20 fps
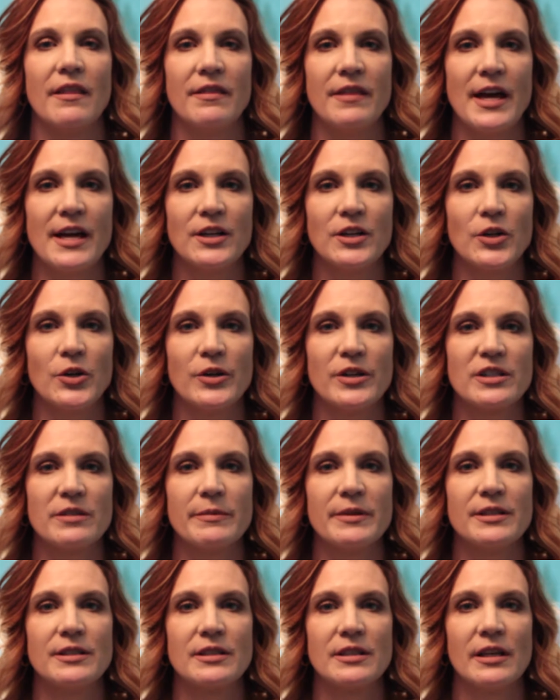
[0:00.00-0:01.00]
then
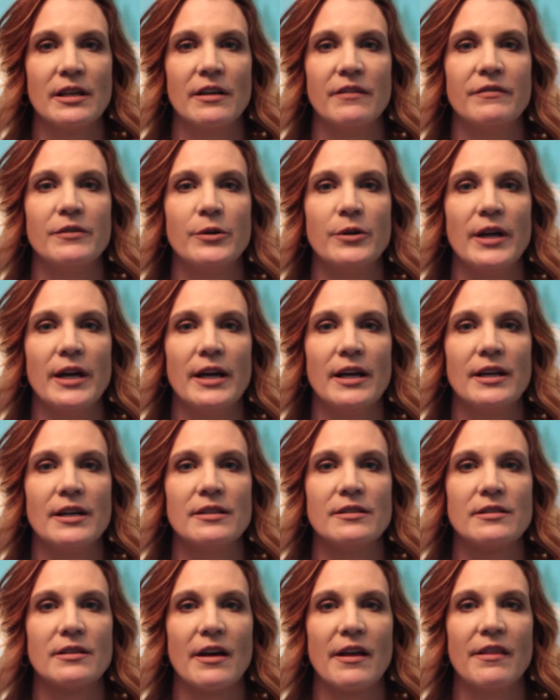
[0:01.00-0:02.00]
Christmas in a few
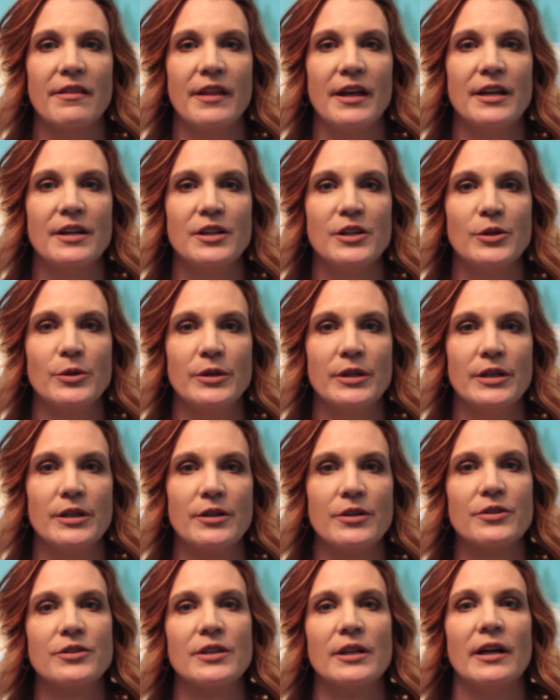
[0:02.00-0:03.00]
days, then New Year's.